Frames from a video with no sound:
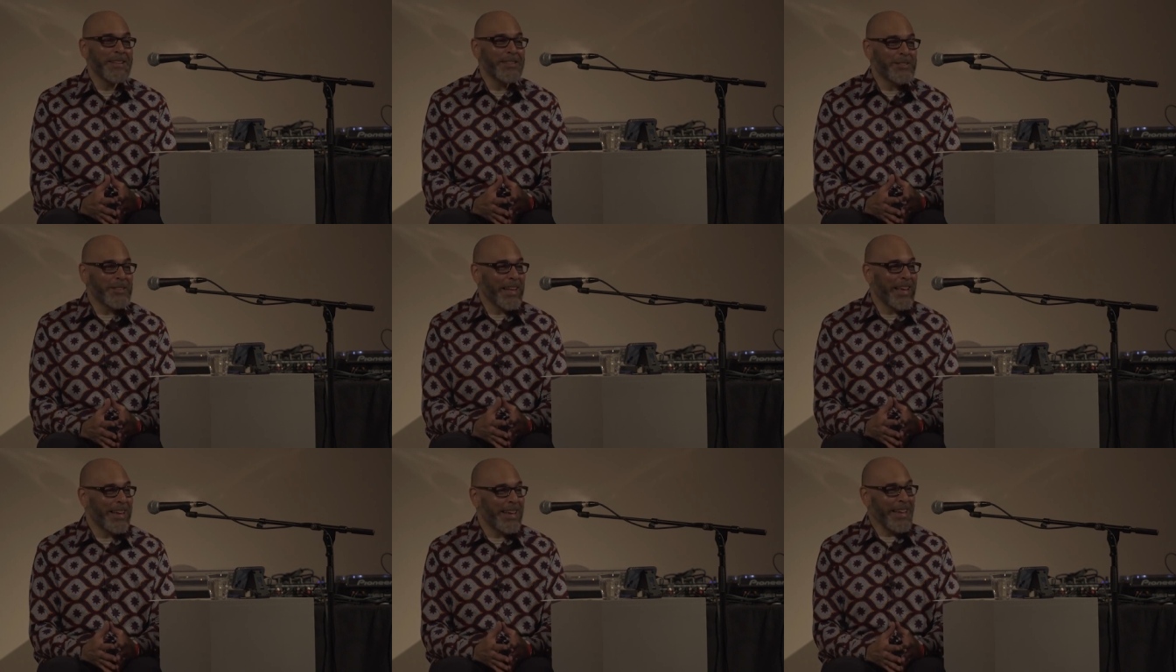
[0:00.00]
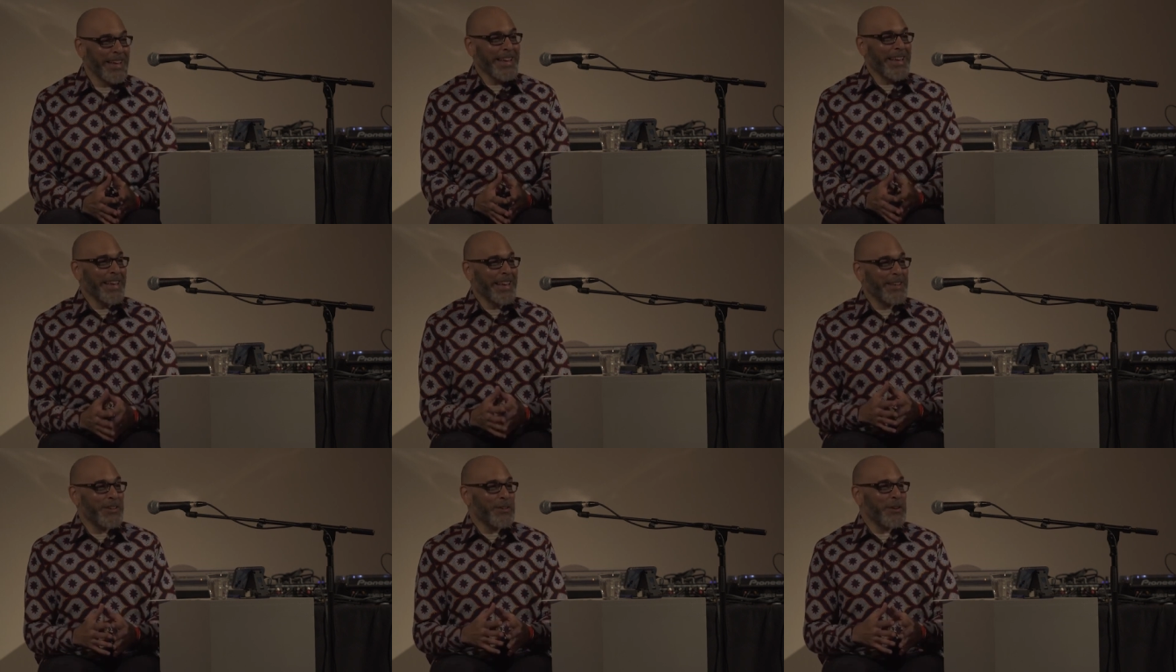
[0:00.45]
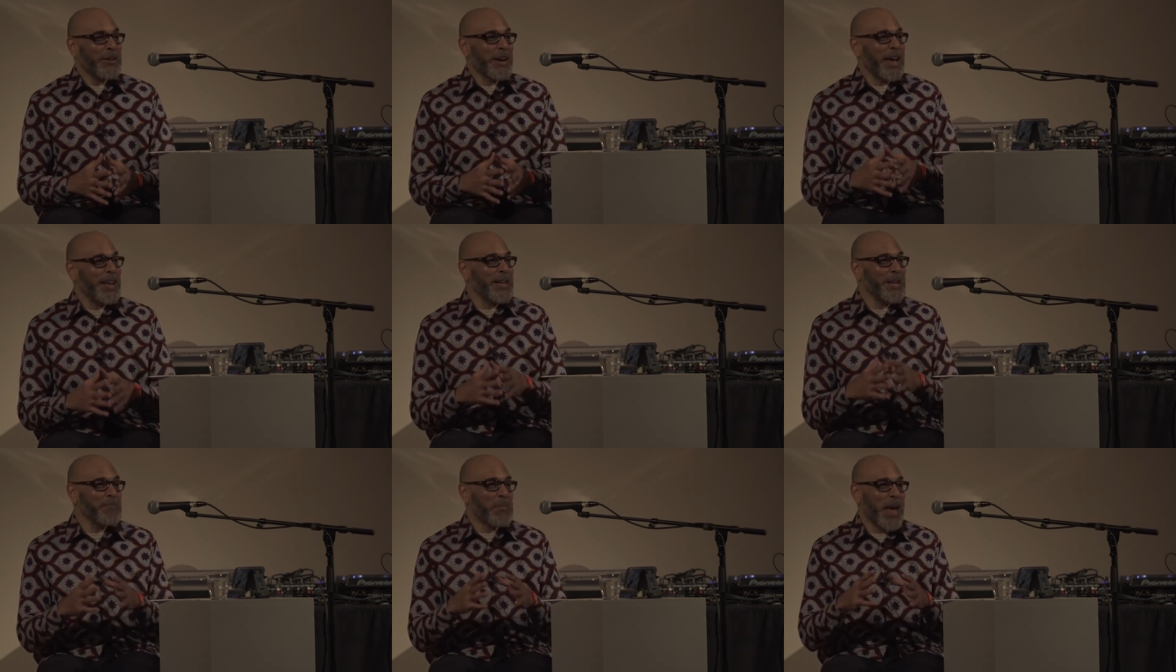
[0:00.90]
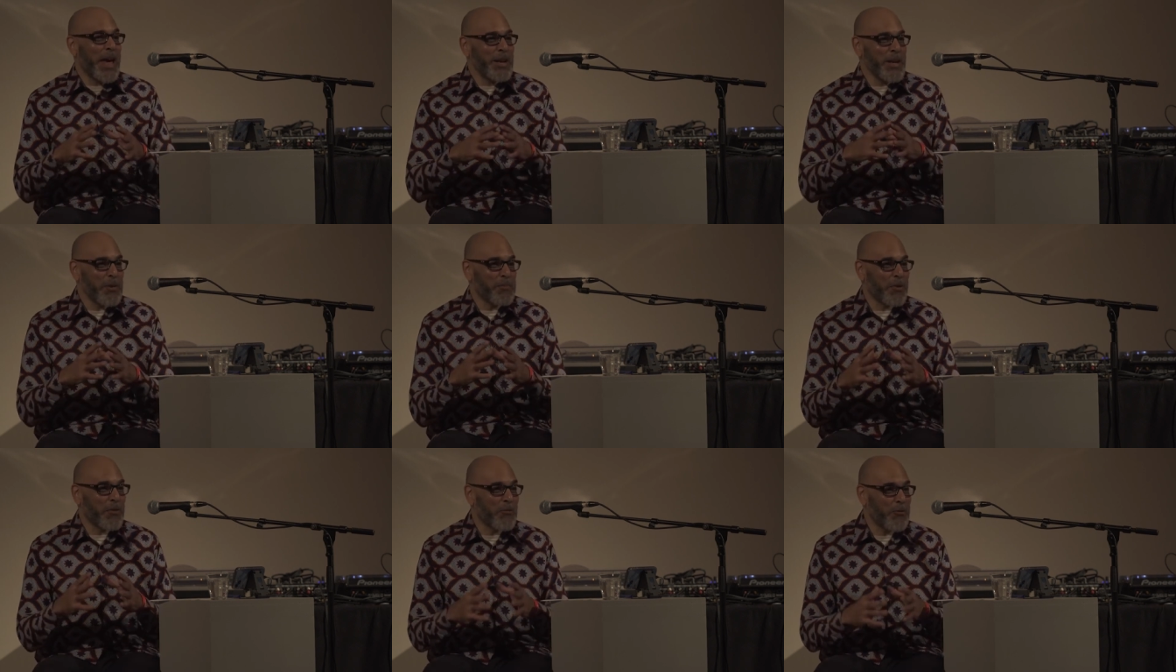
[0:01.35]
So like, you know, any,
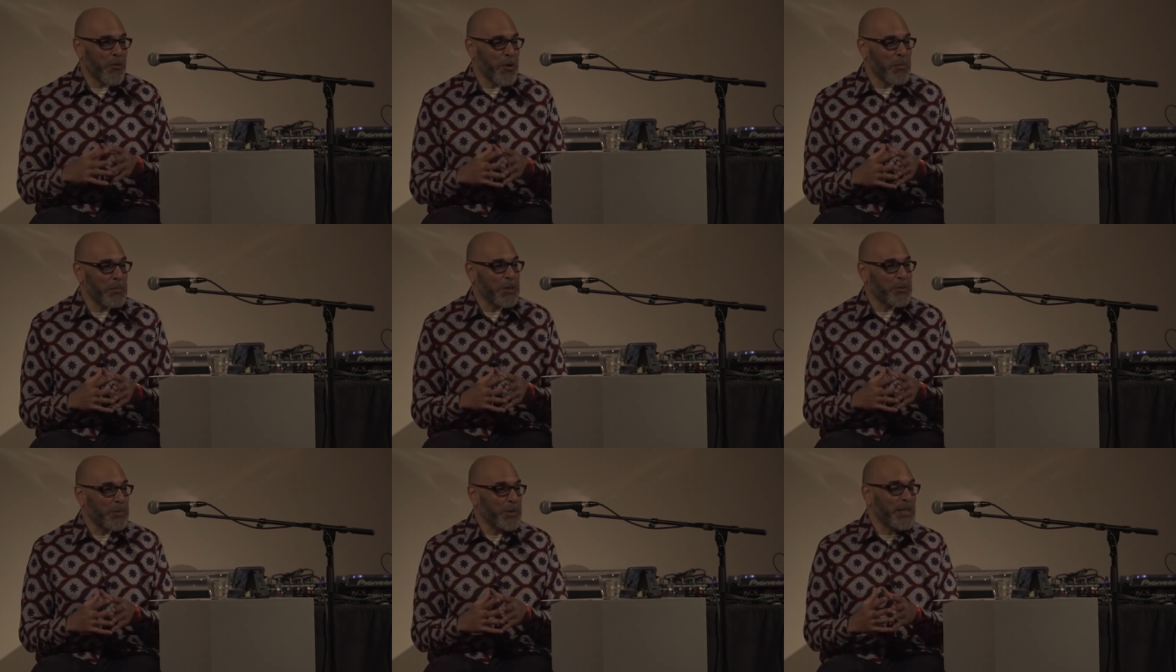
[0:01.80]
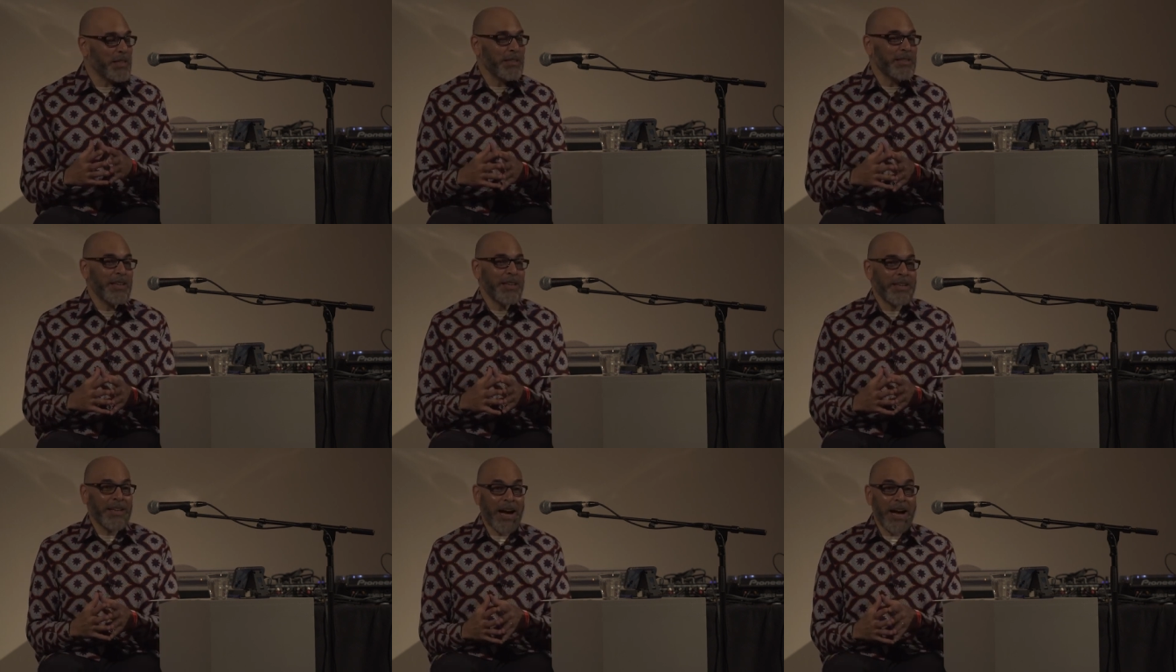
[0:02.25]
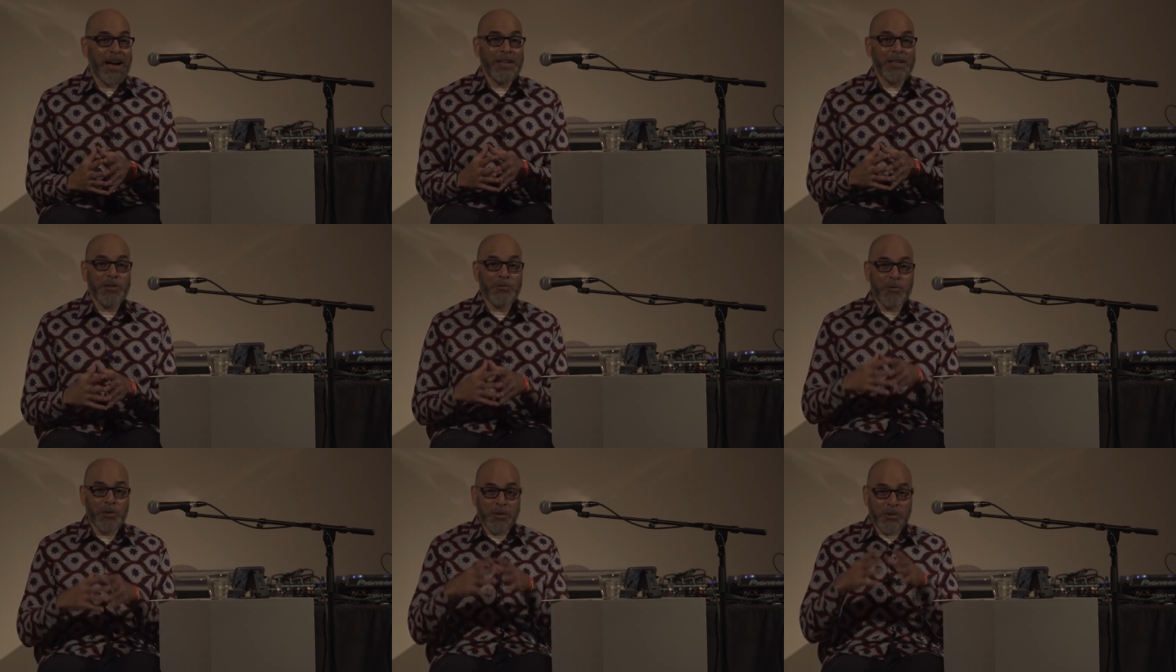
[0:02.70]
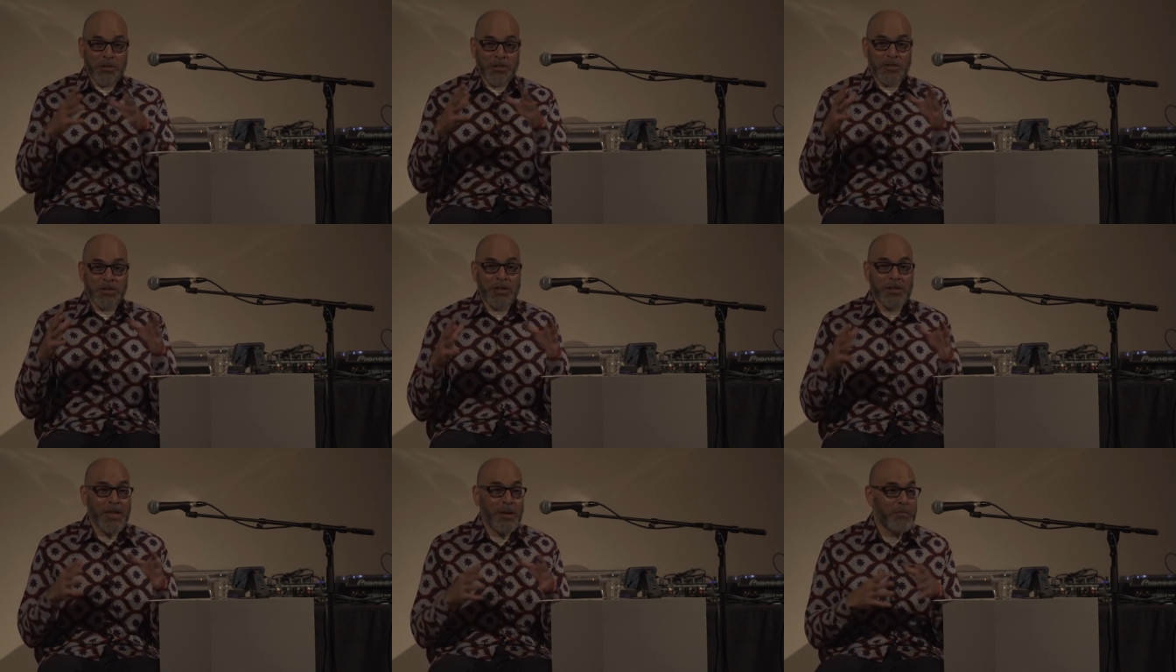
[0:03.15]
any performance, particularly in Hollywood or in
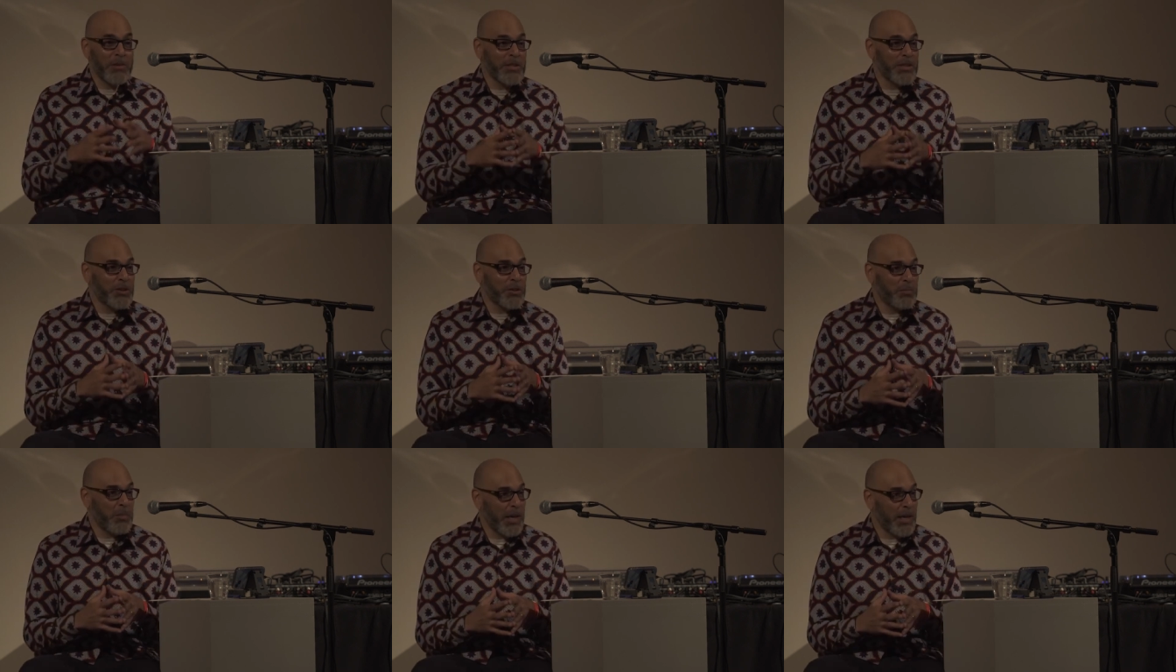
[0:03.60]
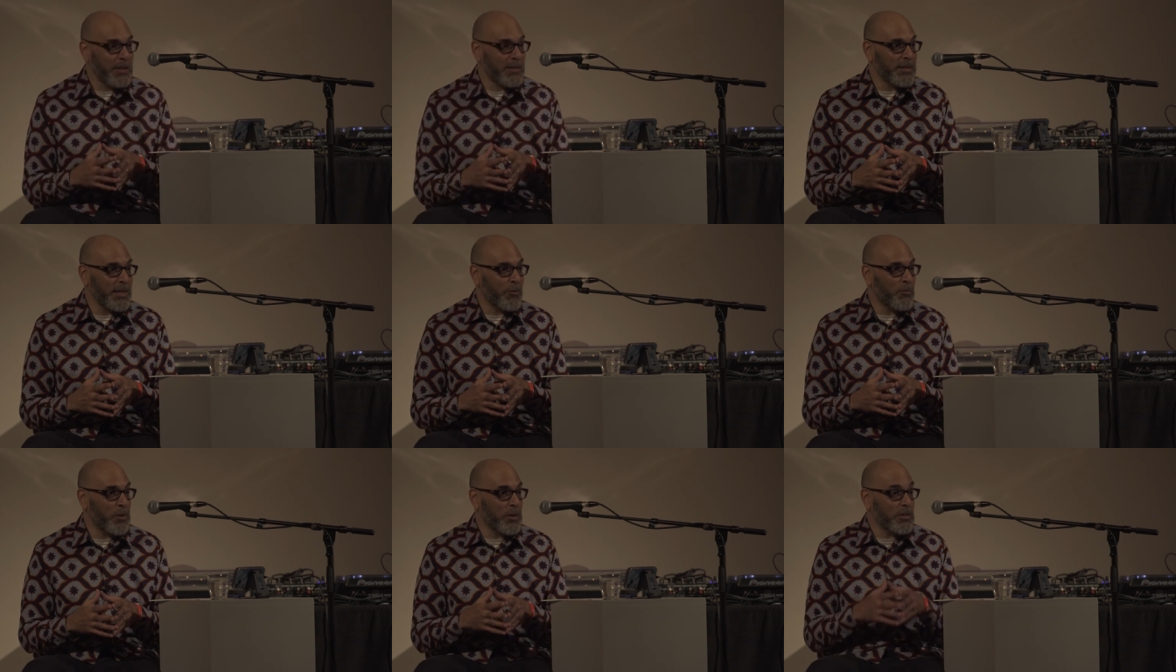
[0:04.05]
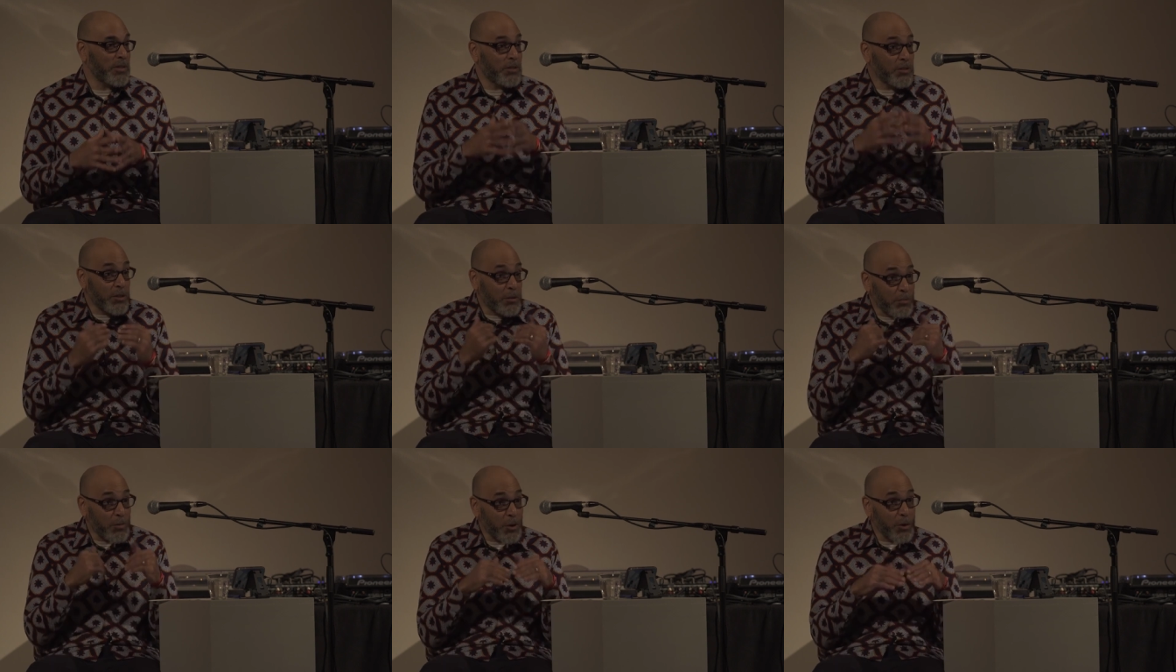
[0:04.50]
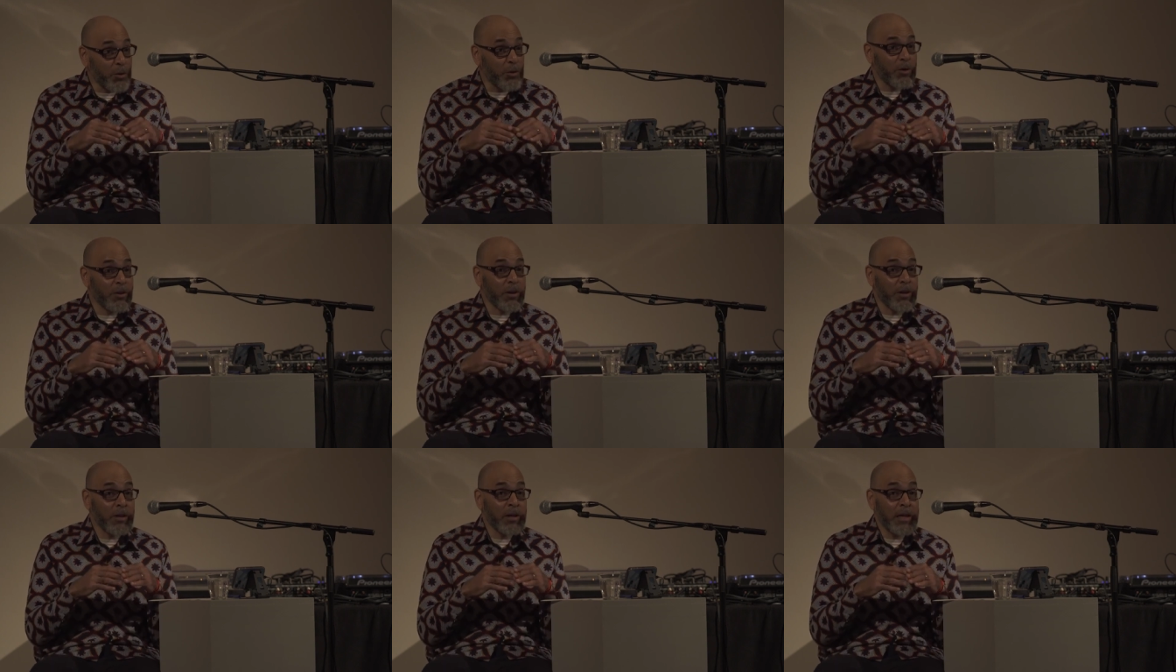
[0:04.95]
celebrity space that wasn't
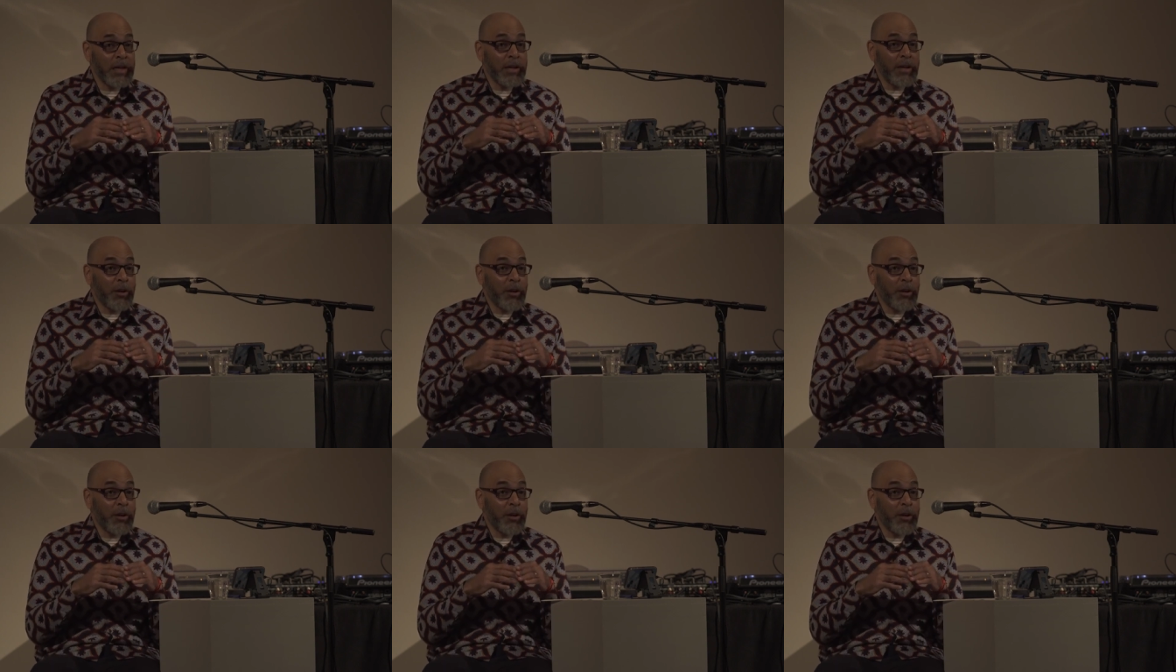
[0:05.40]
demure